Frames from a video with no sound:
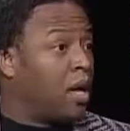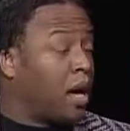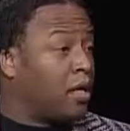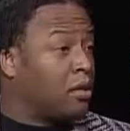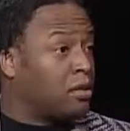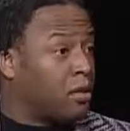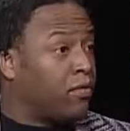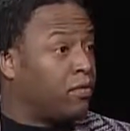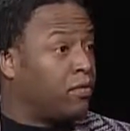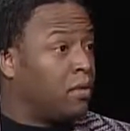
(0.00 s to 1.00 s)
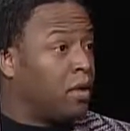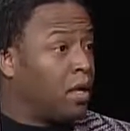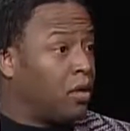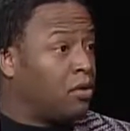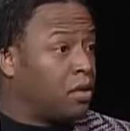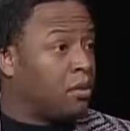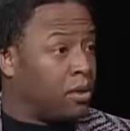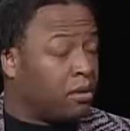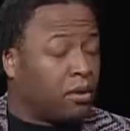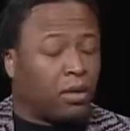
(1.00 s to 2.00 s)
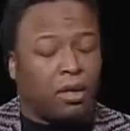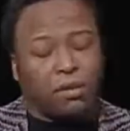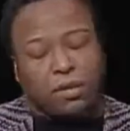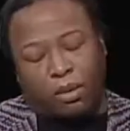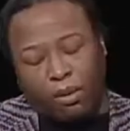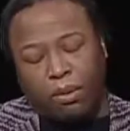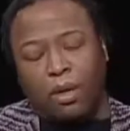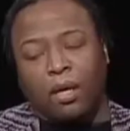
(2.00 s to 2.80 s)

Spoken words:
how to surf or use a computer, so